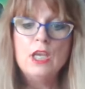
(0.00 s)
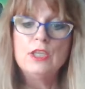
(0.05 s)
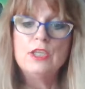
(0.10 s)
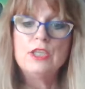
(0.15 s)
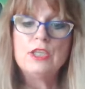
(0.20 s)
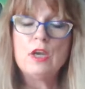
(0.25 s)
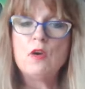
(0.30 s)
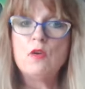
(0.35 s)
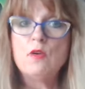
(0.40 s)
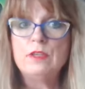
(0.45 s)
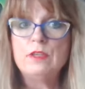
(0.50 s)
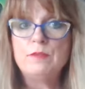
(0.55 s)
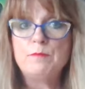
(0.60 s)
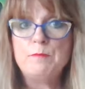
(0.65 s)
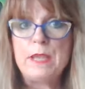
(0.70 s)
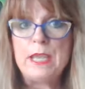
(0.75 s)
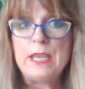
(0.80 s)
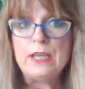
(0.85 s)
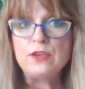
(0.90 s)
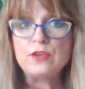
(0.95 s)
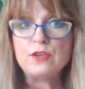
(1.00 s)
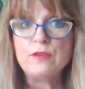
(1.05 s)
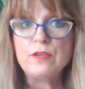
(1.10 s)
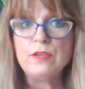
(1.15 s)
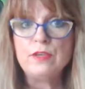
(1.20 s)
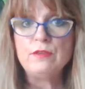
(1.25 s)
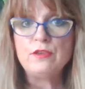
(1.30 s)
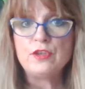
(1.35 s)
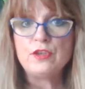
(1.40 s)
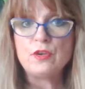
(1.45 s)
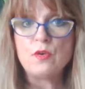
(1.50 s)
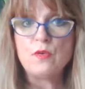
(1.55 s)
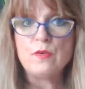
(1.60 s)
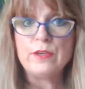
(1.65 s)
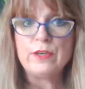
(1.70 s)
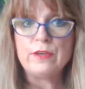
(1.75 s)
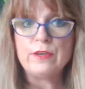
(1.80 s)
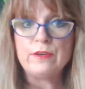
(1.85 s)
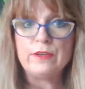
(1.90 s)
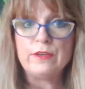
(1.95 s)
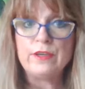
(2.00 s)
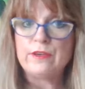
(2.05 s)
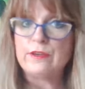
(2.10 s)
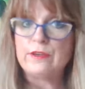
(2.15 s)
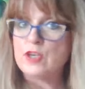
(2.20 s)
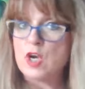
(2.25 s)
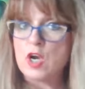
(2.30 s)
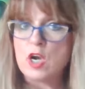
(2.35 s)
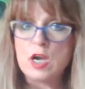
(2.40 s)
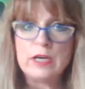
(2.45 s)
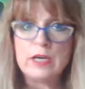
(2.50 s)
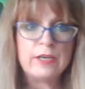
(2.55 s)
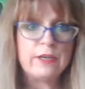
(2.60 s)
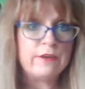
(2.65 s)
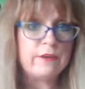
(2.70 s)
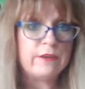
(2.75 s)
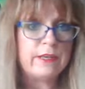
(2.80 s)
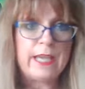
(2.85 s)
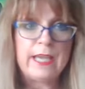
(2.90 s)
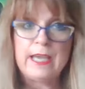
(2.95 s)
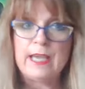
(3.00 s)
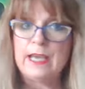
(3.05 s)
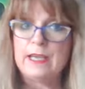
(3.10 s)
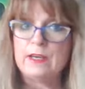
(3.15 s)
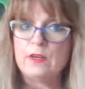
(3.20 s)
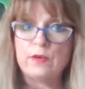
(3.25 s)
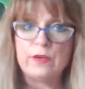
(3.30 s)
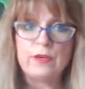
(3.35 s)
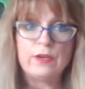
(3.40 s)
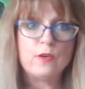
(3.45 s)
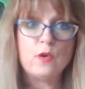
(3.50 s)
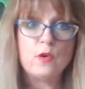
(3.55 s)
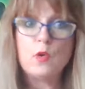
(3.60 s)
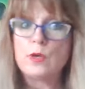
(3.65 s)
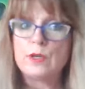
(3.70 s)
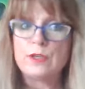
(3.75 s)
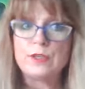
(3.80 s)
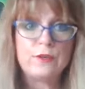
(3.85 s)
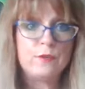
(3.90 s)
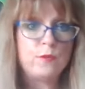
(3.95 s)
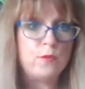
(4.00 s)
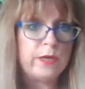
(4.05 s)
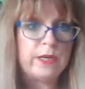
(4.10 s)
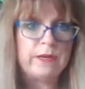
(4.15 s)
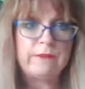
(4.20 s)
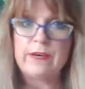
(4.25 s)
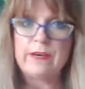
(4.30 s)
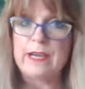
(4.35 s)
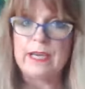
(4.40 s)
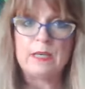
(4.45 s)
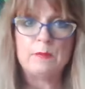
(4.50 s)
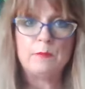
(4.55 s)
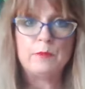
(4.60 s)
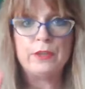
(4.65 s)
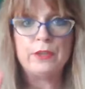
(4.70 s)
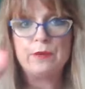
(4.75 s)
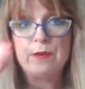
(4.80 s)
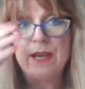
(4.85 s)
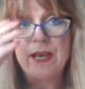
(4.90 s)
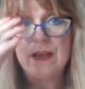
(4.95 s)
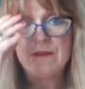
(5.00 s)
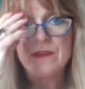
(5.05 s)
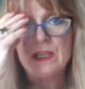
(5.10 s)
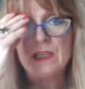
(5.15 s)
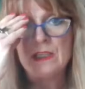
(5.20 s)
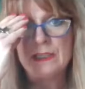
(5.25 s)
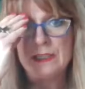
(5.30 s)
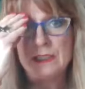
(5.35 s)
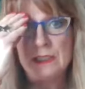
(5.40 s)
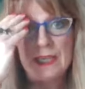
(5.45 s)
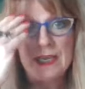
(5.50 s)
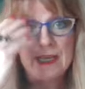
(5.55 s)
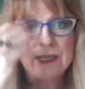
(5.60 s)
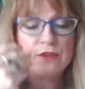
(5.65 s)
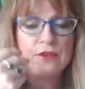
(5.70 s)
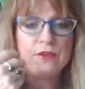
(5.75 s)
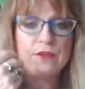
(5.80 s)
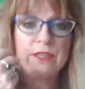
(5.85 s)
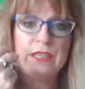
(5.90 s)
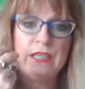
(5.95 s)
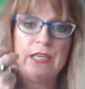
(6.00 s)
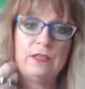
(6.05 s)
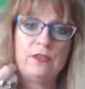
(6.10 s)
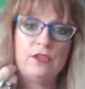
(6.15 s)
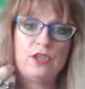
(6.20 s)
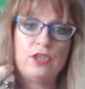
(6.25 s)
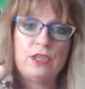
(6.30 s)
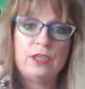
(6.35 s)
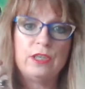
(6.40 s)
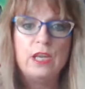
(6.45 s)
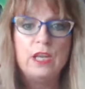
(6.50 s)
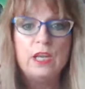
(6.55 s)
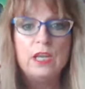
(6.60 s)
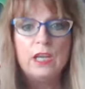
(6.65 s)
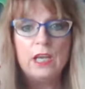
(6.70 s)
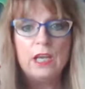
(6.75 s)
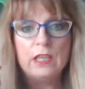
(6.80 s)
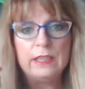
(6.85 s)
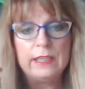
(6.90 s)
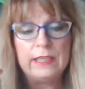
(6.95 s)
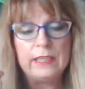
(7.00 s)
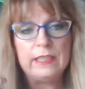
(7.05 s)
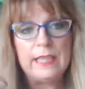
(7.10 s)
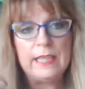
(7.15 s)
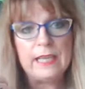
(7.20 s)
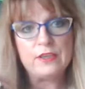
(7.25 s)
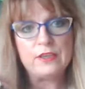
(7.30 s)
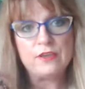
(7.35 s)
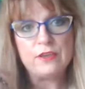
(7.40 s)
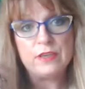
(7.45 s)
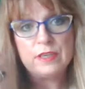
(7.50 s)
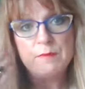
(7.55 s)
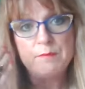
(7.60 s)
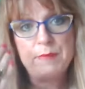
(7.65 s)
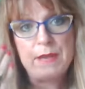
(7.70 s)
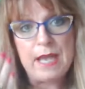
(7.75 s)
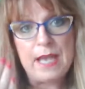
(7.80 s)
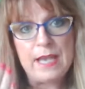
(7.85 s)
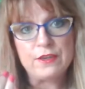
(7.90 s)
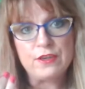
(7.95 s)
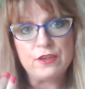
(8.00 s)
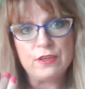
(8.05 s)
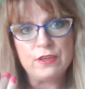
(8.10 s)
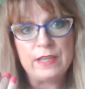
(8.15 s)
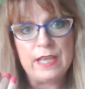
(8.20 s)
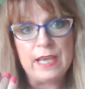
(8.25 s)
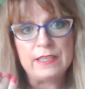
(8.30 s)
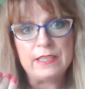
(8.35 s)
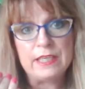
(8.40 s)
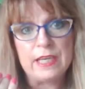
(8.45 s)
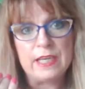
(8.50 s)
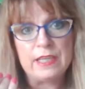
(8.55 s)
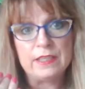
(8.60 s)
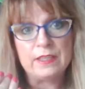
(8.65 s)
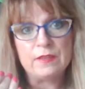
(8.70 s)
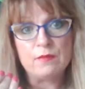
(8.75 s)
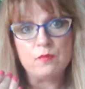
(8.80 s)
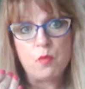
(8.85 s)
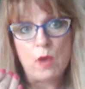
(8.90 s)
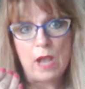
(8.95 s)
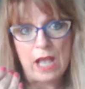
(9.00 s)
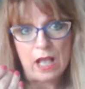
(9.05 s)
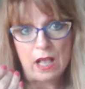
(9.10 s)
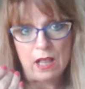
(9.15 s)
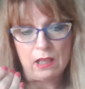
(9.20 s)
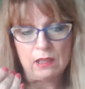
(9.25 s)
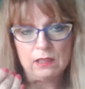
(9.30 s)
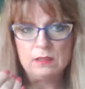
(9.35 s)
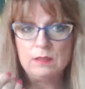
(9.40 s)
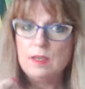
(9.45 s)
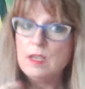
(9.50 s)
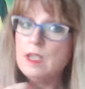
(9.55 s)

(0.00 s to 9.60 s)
So make you show your your dog or your cat or your horse or whatever animal you have a little extra attention, a little extra compassion that day as well.